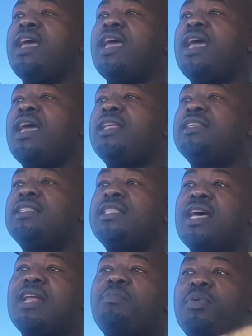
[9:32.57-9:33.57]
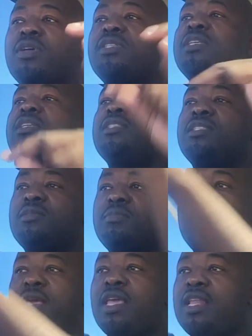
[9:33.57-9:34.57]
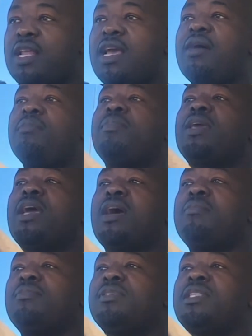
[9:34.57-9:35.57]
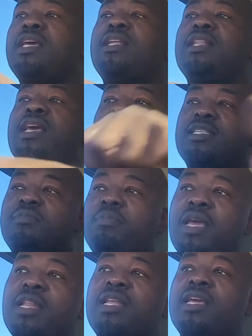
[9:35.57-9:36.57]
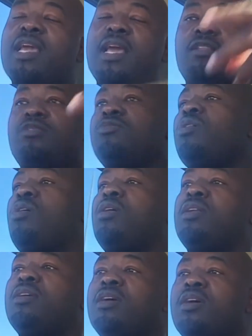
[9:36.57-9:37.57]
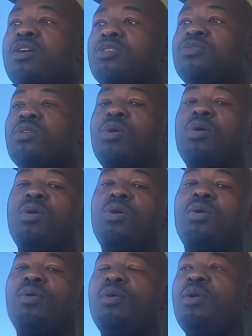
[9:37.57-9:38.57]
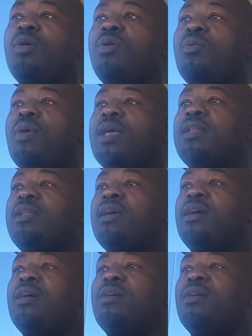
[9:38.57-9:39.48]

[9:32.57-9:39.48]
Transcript: and that person's income becomes then their spending, and so on. So when